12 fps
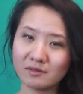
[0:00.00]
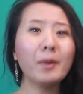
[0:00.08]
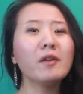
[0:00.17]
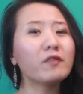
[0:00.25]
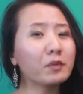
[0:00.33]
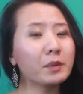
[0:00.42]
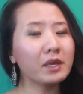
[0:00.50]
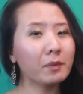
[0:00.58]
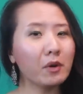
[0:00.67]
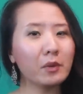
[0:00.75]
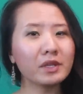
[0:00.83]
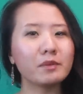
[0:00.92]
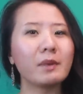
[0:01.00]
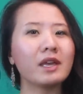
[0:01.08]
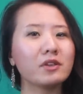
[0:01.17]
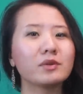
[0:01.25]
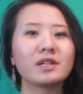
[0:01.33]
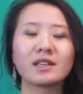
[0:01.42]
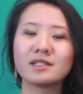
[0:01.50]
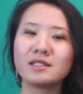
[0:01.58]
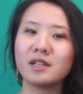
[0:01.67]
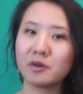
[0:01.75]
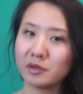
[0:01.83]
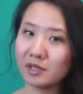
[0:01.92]
But for people with manual
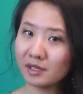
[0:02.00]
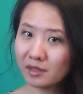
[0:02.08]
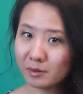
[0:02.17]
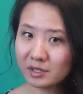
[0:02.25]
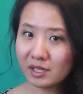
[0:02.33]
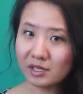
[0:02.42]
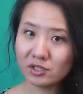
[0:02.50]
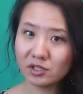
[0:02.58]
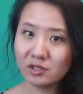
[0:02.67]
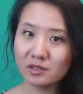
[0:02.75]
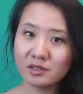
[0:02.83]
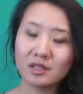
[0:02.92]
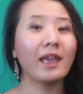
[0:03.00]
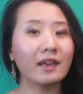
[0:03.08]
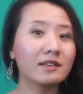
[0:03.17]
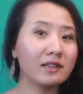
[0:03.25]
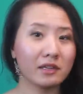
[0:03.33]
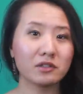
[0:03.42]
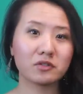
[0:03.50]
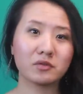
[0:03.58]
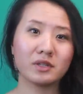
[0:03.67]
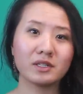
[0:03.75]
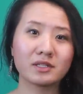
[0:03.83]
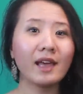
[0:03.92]
dexterity limitations, hand
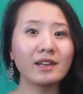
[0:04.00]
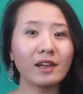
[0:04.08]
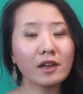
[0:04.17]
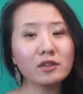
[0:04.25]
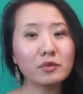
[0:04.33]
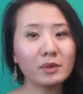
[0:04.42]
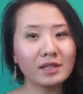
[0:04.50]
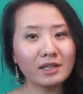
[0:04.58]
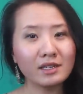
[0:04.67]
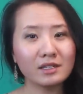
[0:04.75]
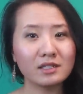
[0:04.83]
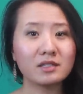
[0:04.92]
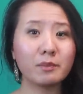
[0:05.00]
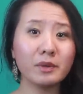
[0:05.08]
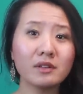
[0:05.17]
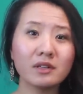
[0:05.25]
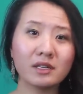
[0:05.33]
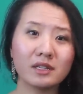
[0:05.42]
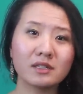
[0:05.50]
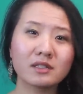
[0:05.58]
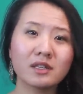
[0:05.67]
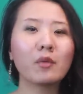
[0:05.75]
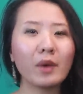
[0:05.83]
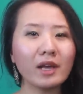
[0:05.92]
injuries, and other related disabilities,
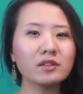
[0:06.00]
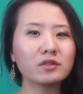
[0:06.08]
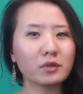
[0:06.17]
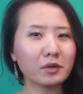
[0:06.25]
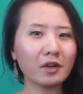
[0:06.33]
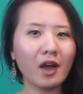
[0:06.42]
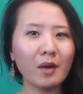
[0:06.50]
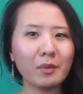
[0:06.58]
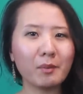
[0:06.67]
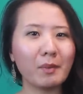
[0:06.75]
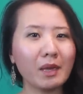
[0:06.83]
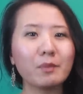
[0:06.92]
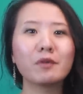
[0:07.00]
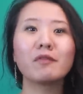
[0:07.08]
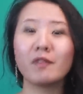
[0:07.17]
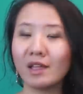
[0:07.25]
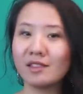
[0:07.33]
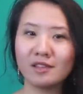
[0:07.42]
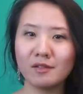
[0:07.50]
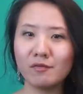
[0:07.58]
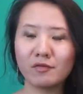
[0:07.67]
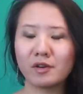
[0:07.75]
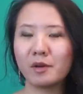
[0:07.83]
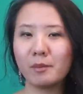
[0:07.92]
a round doorknob may prevent them
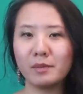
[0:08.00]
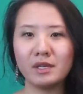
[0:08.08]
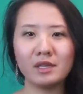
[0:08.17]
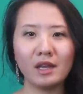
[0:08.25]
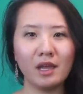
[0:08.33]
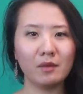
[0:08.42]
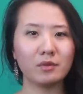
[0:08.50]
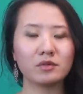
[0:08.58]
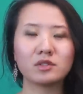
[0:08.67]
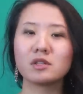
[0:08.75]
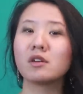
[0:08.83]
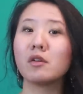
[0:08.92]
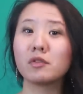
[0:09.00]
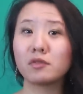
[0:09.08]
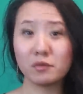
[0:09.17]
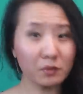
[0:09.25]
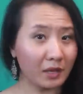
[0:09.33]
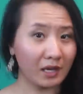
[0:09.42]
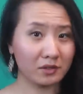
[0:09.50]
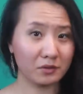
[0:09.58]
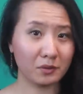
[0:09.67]
from being able to go through that